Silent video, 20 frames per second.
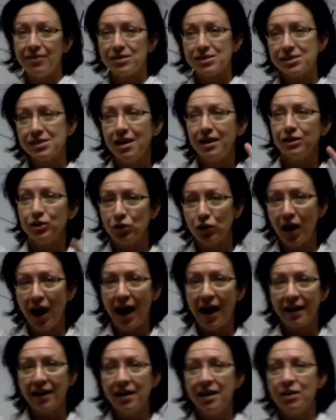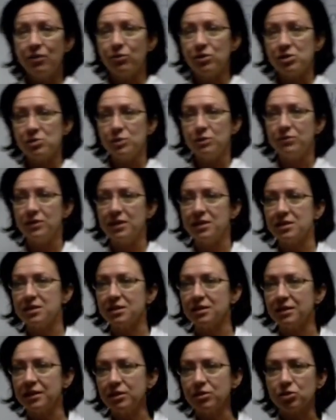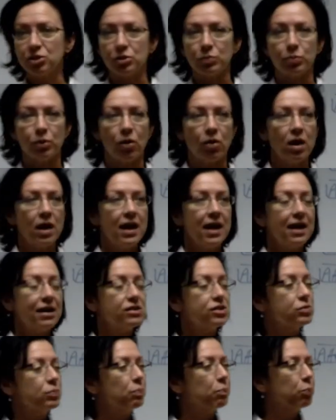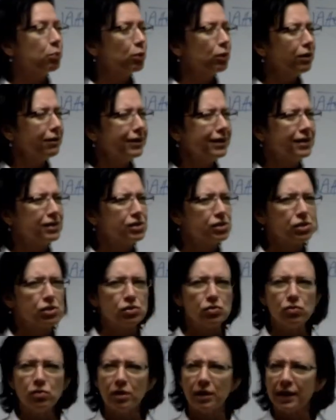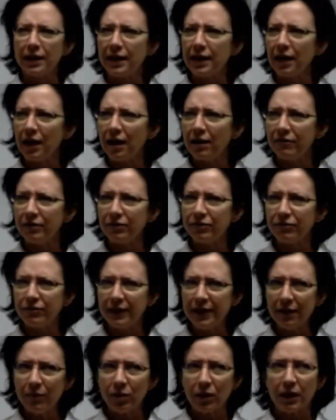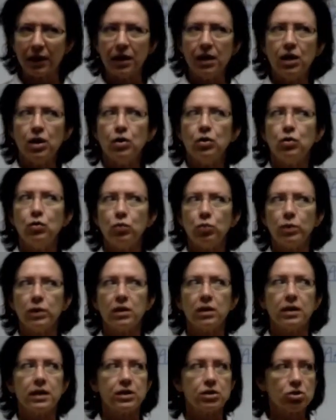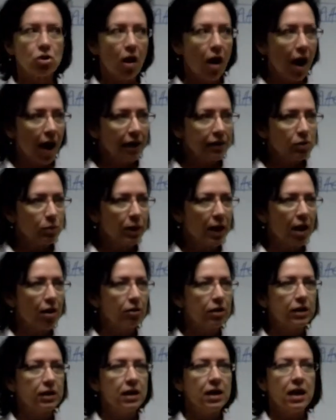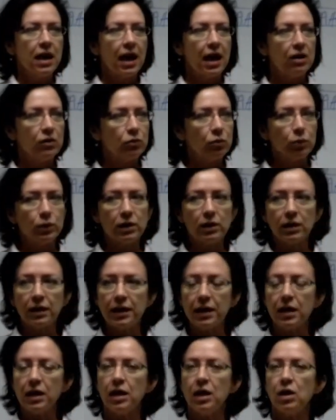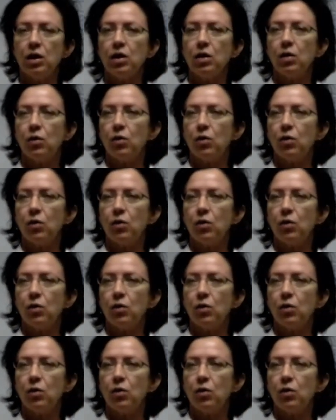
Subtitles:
and the son, Greg, was moving into a leadership role. It's a brilliant story of a family who really talked about it and really